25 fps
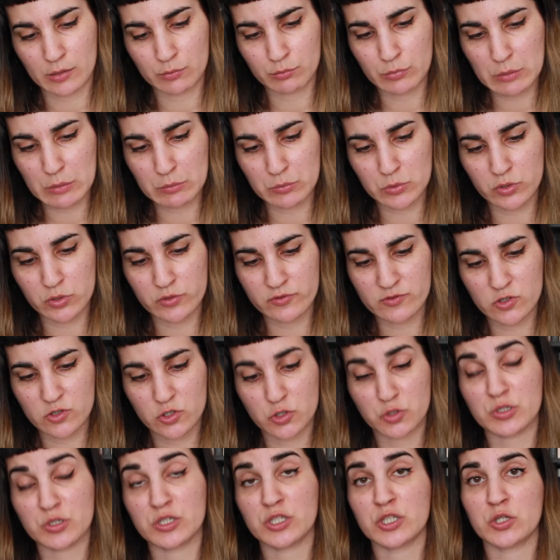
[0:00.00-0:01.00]
moves
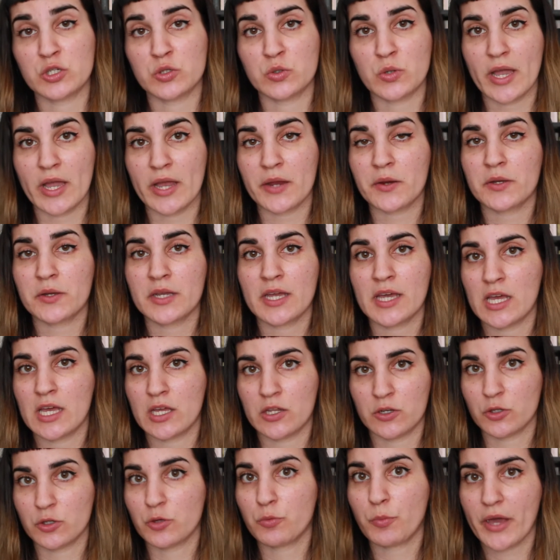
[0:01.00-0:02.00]
to a new area,
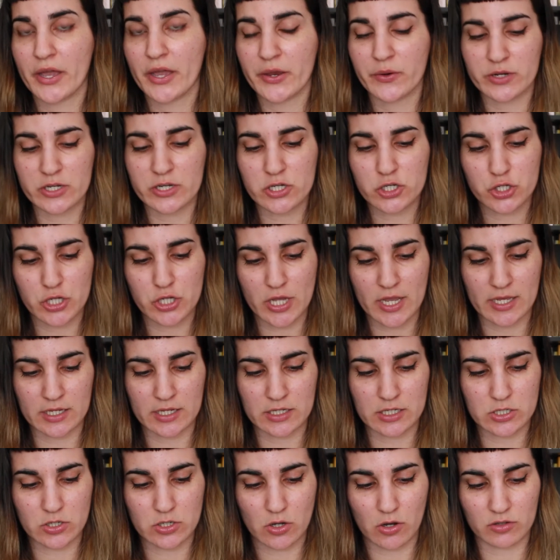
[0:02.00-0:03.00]
a new parish, and
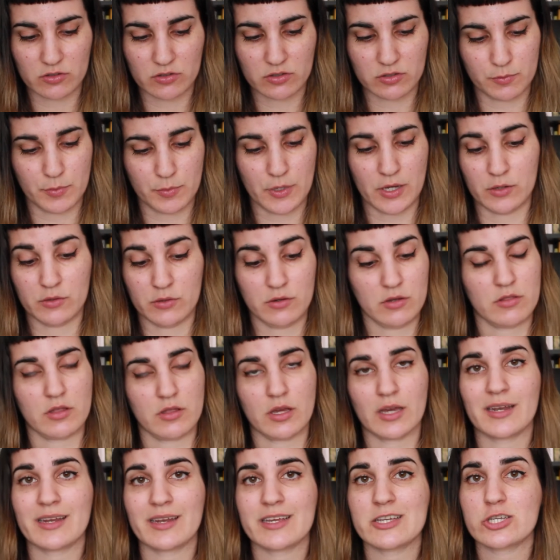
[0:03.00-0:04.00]
he talks about the
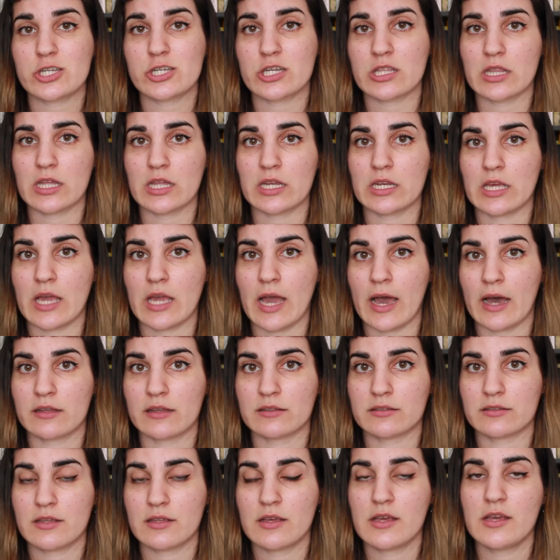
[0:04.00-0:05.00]
connection that he
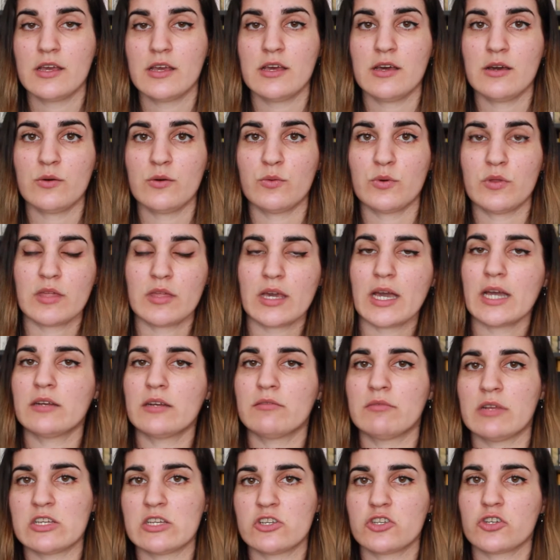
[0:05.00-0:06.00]
has with the kind
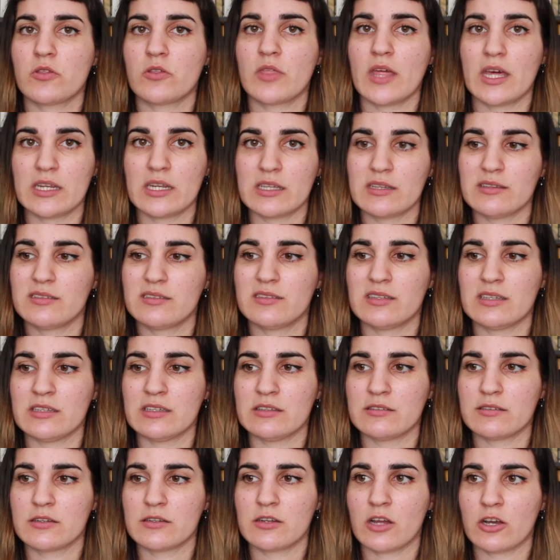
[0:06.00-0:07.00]
of nature that he
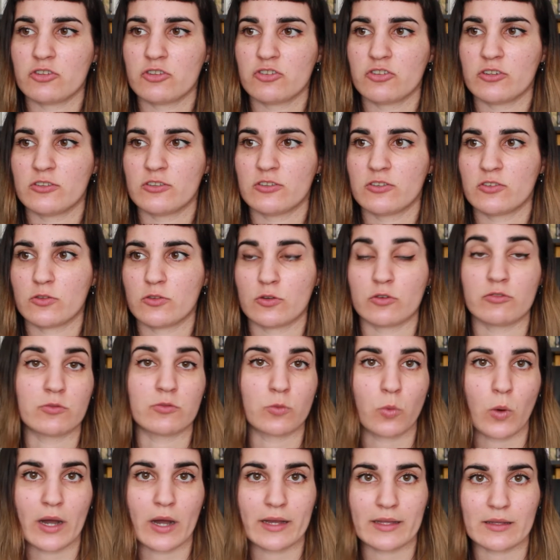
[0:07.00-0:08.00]
sees, and not just sort
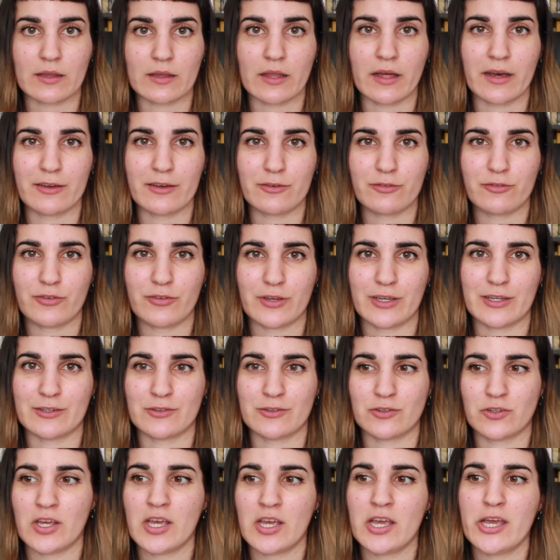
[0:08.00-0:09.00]
of wildlife
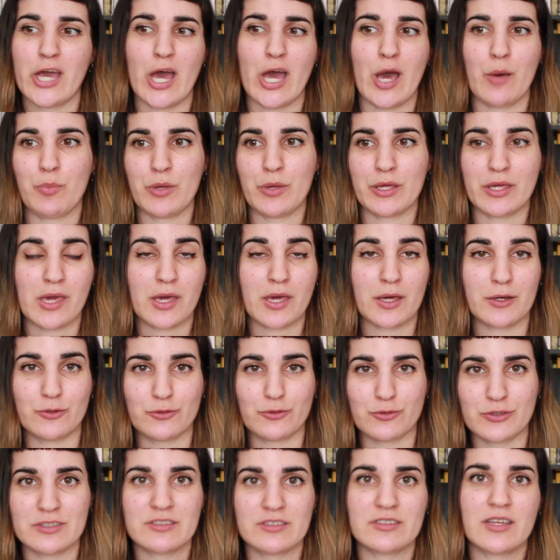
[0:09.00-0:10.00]
and epic
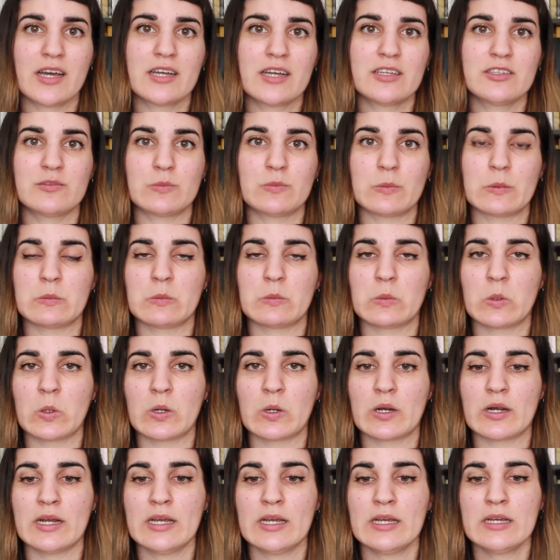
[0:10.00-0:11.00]
countrysides, but
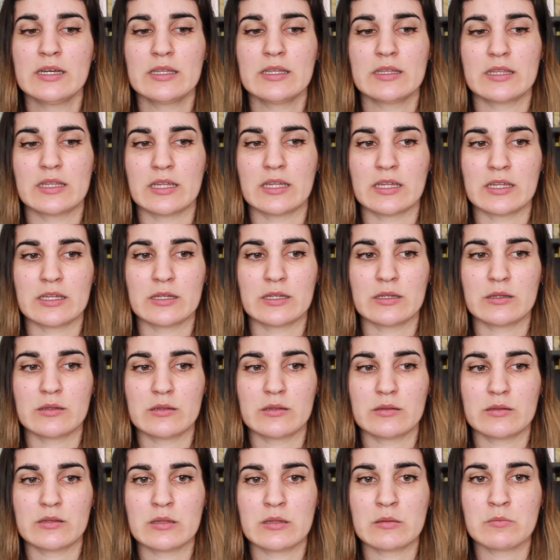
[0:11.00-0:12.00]
more
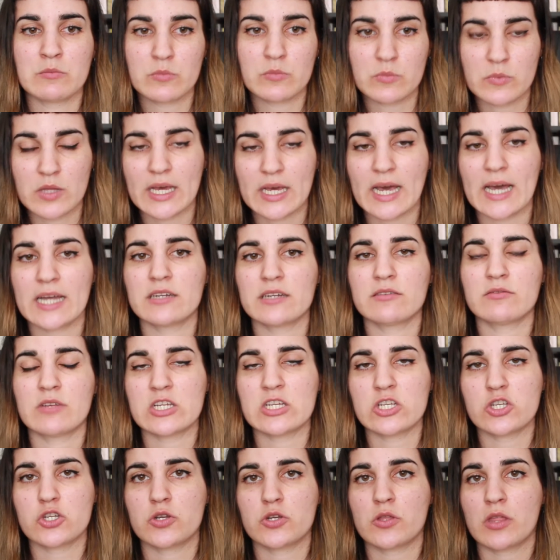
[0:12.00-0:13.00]
the kind of
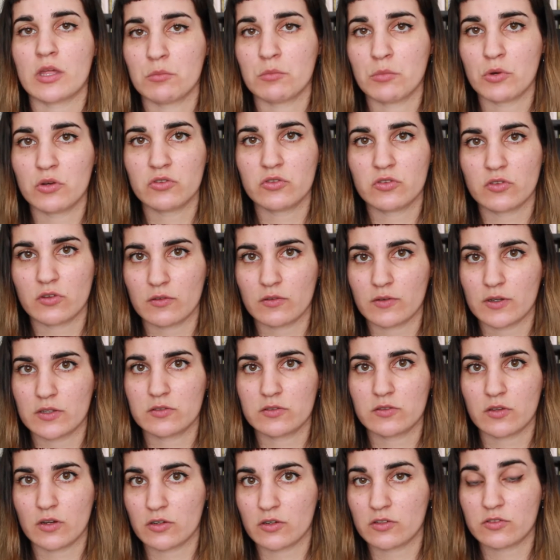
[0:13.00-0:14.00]
nature that most of
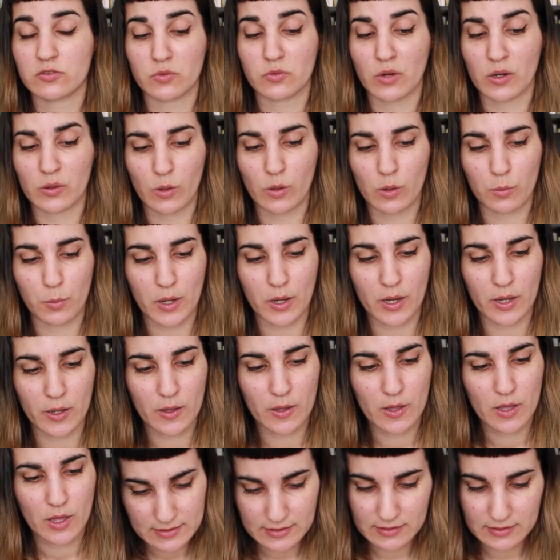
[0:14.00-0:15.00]
us are surrounded by.
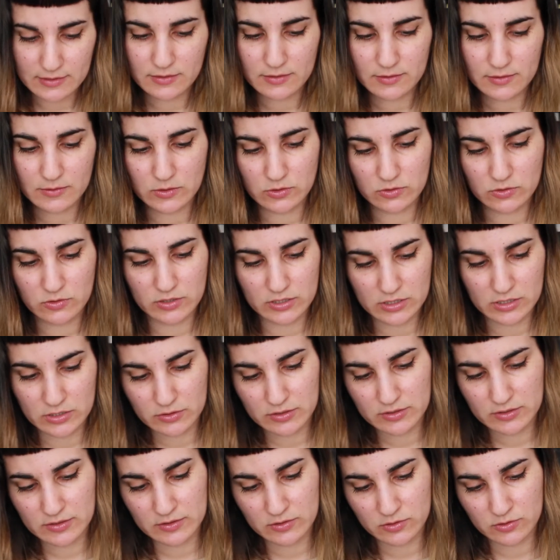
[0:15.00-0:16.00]
Tells the
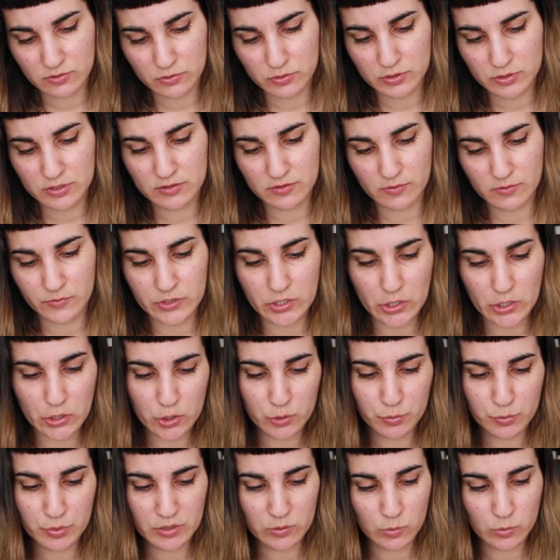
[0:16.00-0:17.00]
secrets and stories of the
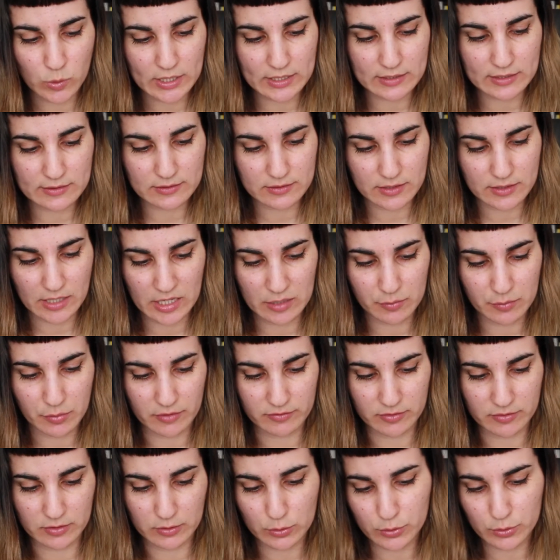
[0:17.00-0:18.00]
urban wildscape
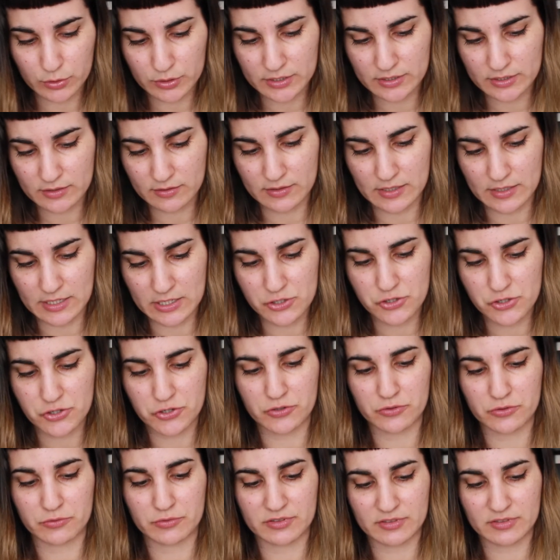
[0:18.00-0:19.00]
of glorious
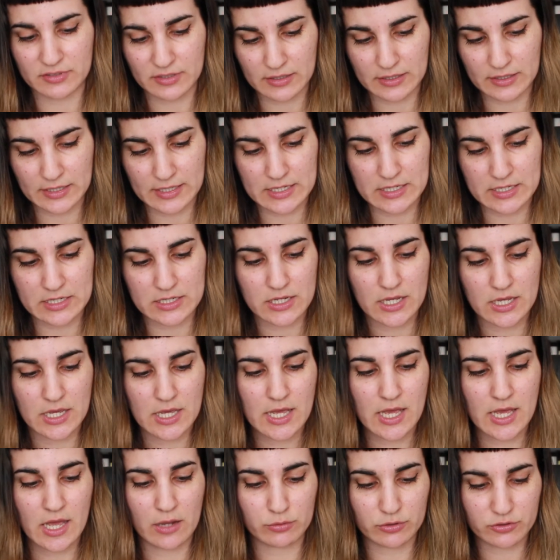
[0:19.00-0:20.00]
nature, resilient
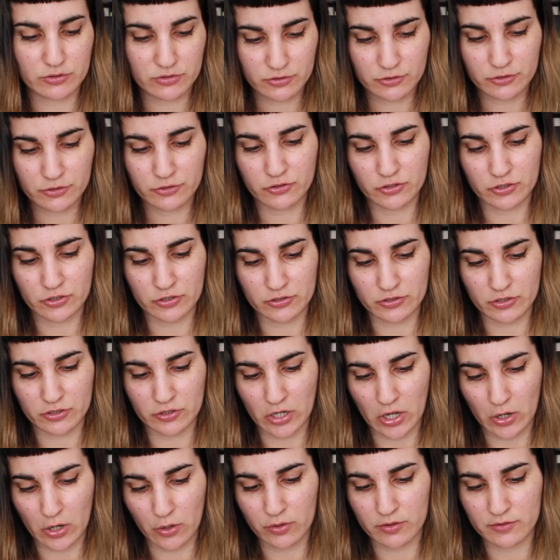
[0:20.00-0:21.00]
and resurgent
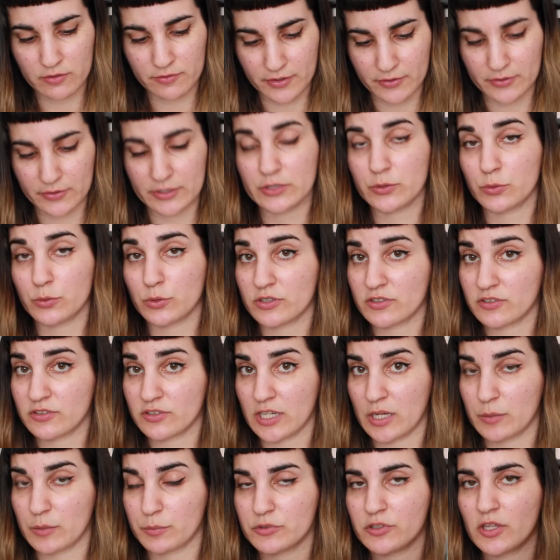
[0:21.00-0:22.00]
on our very
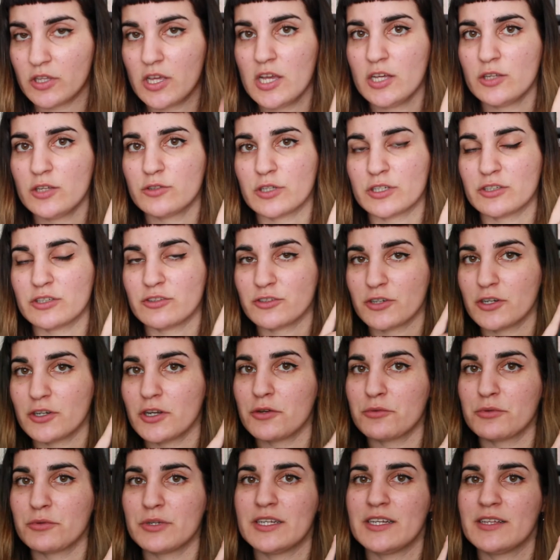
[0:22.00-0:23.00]
doorsteps. So I
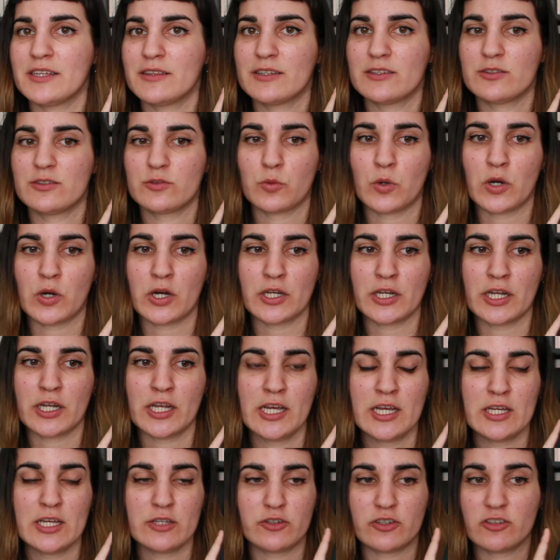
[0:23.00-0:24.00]
started reading this one
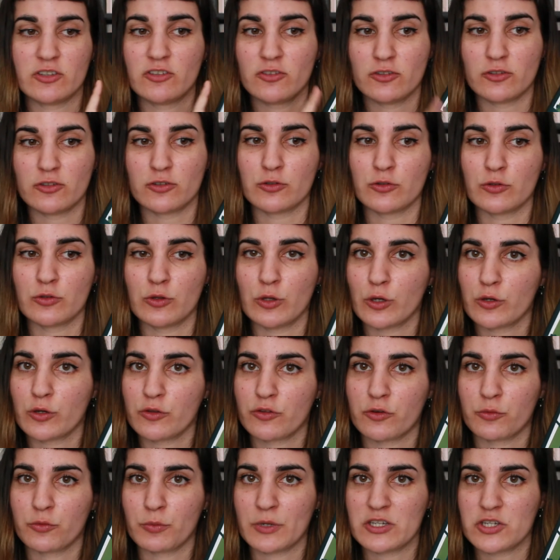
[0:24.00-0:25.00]
just to look
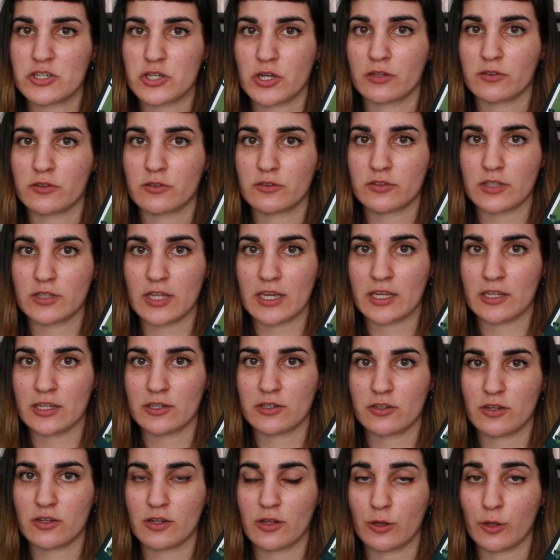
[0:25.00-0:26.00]
through my shelves
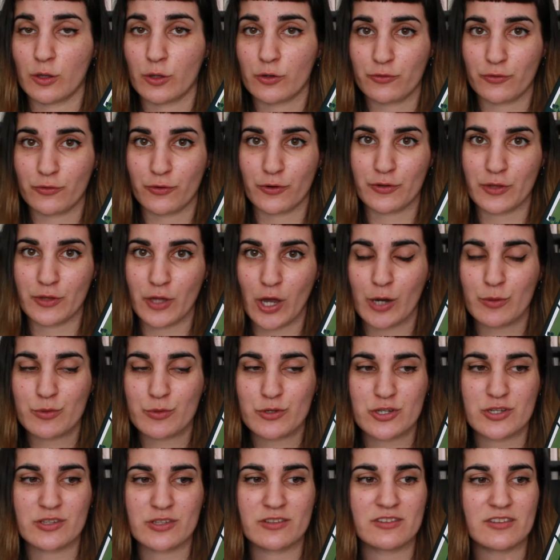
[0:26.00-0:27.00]
and look for the
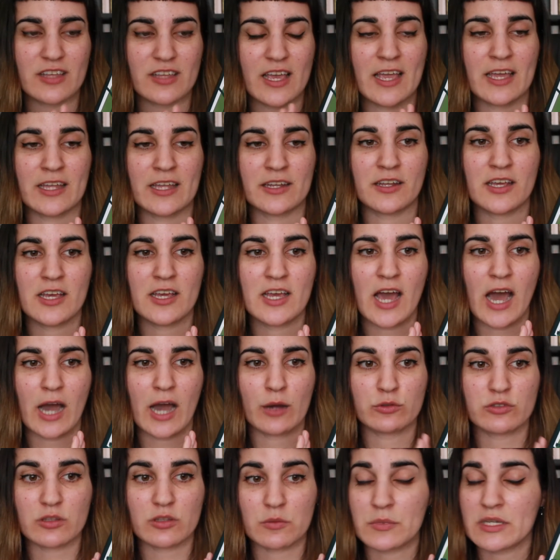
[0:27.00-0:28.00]
options, and I
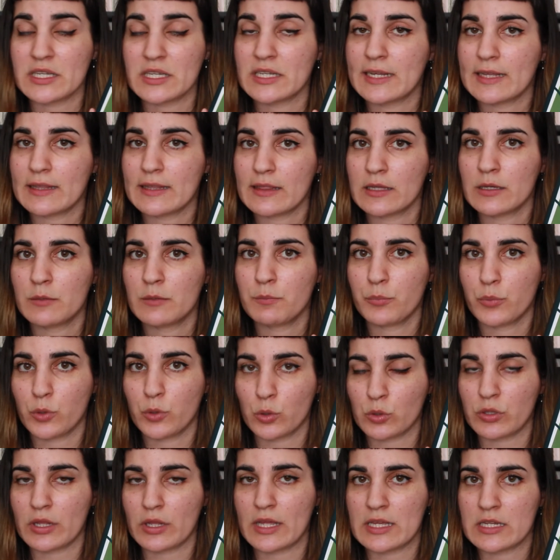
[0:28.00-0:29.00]
was immediately
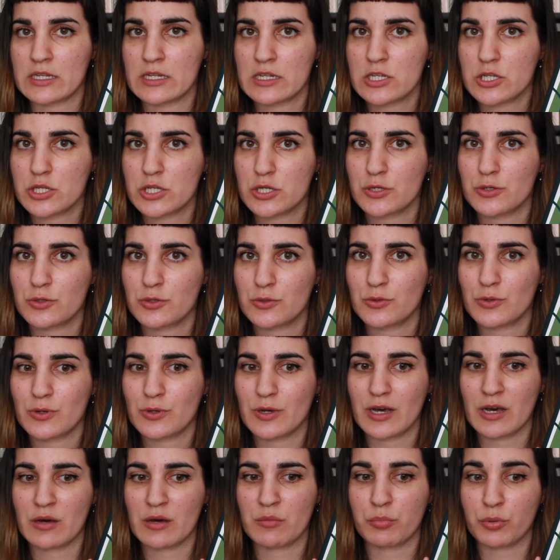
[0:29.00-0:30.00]
pulled in
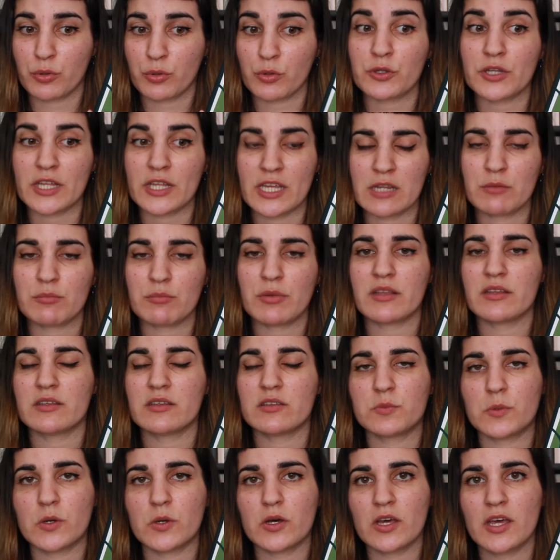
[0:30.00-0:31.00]
by
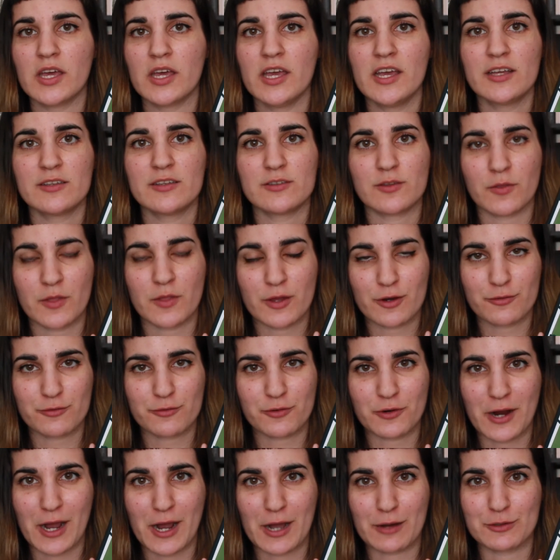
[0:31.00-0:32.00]
this book. So
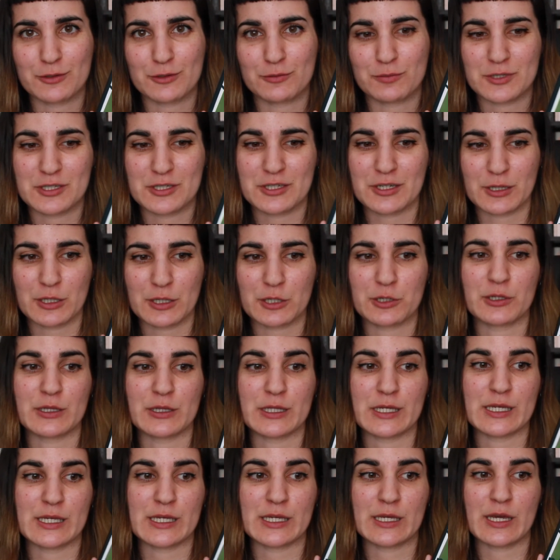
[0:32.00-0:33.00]
therefore I was
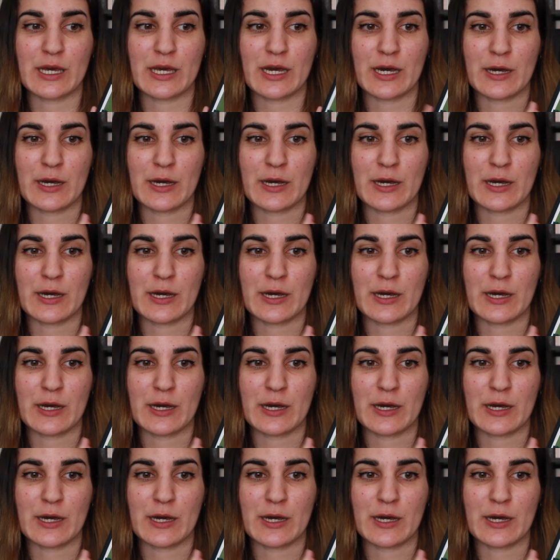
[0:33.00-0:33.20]
particularly